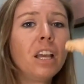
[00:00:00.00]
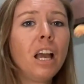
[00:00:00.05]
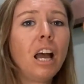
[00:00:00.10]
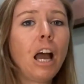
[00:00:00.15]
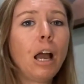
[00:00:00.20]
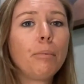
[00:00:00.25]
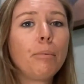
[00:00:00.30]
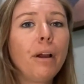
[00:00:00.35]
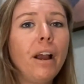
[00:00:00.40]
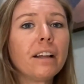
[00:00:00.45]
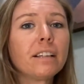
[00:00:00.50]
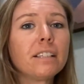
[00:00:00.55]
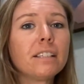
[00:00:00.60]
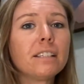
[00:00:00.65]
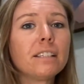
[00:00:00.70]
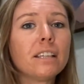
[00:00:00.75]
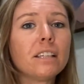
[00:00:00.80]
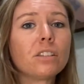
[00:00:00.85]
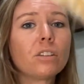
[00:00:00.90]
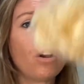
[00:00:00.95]
I practice
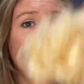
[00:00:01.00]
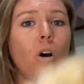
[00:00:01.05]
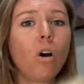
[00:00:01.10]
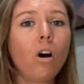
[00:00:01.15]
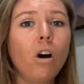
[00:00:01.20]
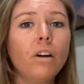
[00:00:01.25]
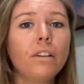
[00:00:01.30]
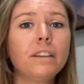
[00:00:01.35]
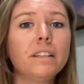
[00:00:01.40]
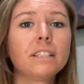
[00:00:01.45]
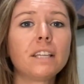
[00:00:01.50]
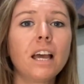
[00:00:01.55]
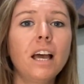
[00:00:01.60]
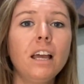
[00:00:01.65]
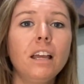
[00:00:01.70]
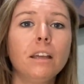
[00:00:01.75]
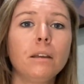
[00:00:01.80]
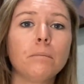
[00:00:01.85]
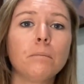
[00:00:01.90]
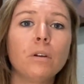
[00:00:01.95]
this all the
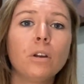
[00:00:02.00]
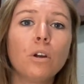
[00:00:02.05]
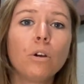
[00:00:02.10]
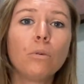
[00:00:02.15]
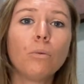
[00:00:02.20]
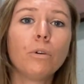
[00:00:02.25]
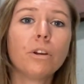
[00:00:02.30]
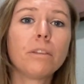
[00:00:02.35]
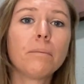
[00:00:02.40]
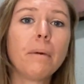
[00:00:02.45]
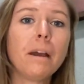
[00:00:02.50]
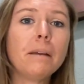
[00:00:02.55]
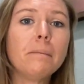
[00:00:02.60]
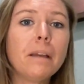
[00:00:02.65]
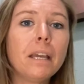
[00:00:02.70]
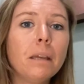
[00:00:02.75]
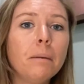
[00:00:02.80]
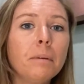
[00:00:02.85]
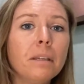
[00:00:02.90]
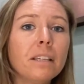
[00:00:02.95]
time with my
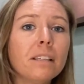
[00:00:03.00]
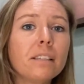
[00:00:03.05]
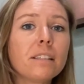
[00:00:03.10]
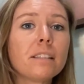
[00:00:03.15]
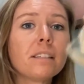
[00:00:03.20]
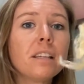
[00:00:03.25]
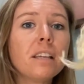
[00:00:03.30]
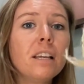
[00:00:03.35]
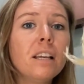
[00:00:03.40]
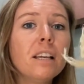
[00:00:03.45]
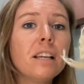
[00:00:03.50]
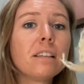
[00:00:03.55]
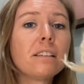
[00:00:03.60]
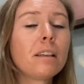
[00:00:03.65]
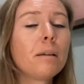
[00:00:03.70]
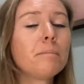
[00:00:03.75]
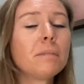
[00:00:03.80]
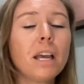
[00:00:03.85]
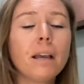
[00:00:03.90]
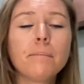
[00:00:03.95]
babies.
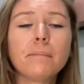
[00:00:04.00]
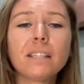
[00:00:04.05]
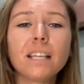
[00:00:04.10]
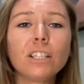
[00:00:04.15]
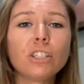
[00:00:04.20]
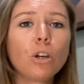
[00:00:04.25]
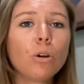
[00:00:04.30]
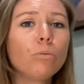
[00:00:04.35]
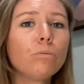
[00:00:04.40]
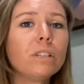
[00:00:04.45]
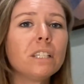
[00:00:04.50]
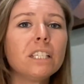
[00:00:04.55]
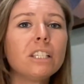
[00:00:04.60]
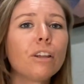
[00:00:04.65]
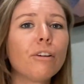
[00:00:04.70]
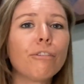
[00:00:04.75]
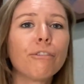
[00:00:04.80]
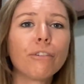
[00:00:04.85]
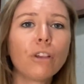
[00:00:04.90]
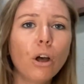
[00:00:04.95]
Sometimes they don't need to
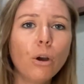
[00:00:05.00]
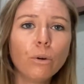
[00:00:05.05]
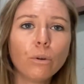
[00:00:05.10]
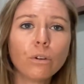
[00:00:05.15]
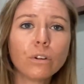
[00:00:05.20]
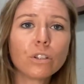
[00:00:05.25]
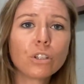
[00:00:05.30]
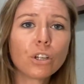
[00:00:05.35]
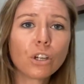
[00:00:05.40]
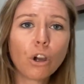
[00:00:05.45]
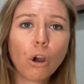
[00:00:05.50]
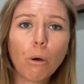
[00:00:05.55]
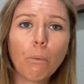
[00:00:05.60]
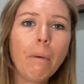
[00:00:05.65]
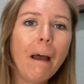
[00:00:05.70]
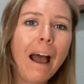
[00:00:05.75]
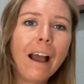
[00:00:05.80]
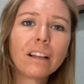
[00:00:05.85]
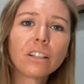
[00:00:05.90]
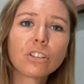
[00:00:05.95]
float to go
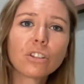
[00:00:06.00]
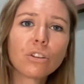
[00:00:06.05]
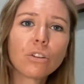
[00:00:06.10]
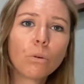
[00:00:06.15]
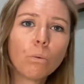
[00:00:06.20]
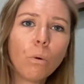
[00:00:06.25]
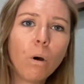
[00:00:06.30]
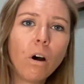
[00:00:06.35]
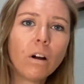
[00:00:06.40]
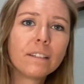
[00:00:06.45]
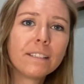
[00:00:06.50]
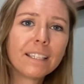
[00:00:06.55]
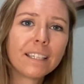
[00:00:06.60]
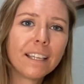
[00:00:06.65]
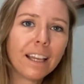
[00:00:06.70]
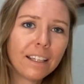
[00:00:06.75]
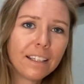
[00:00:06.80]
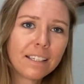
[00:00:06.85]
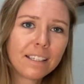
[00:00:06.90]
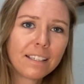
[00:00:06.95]
back to the wall to
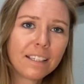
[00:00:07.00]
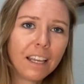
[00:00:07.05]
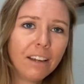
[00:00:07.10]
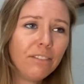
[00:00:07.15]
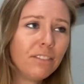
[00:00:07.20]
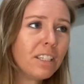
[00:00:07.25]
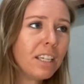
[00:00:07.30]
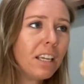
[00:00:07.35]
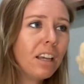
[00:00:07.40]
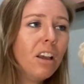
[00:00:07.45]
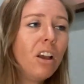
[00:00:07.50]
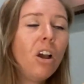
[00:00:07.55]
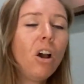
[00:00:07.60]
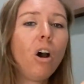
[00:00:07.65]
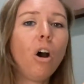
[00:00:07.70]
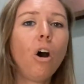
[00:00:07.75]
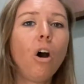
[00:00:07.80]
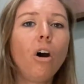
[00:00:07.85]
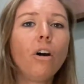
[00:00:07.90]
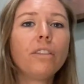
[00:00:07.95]
get to safety.
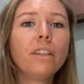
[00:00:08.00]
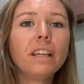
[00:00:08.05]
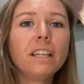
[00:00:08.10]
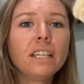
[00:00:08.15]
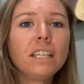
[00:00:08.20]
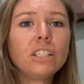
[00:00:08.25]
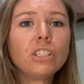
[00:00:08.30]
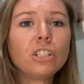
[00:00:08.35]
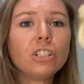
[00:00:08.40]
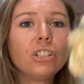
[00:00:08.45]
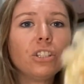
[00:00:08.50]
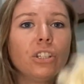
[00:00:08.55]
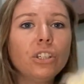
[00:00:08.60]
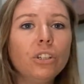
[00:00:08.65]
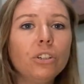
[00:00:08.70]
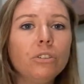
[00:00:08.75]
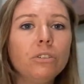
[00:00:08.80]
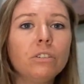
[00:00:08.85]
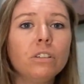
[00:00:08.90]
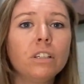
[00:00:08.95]
All they need to
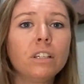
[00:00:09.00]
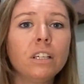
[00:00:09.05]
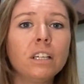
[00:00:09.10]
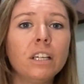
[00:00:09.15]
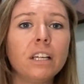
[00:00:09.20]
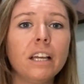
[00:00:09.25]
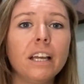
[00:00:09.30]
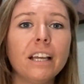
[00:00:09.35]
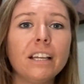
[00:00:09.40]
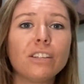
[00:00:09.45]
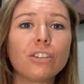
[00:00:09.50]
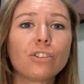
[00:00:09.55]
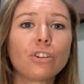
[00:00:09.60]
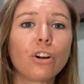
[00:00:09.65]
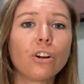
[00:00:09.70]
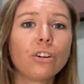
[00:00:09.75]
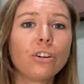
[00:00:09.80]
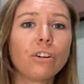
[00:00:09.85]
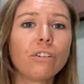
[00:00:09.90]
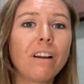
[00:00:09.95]
do is
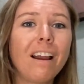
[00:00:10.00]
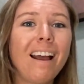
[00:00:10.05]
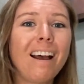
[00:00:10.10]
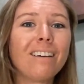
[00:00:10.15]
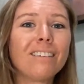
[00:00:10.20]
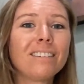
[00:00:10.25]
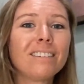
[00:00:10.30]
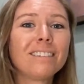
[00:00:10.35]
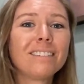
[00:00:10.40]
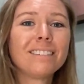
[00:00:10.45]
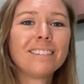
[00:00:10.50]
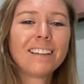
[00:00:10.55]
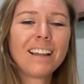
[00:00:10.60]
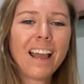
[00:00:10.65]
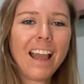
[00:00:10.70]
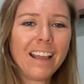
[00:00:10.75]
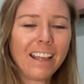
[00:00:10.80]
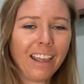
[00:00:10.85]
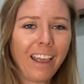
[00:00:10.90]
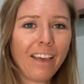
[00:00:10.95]
turn around
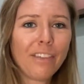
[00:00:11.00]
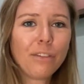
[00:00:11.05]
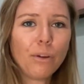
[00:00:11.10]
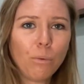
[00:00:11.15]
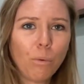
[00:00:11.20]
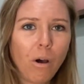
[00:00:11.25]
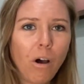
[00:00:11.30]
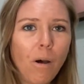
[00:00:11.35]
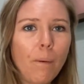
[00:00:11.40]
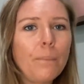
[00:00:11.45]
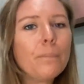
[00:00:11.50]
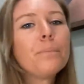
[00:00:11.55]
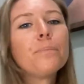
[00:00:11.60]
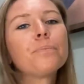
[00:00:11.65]
and get the wall.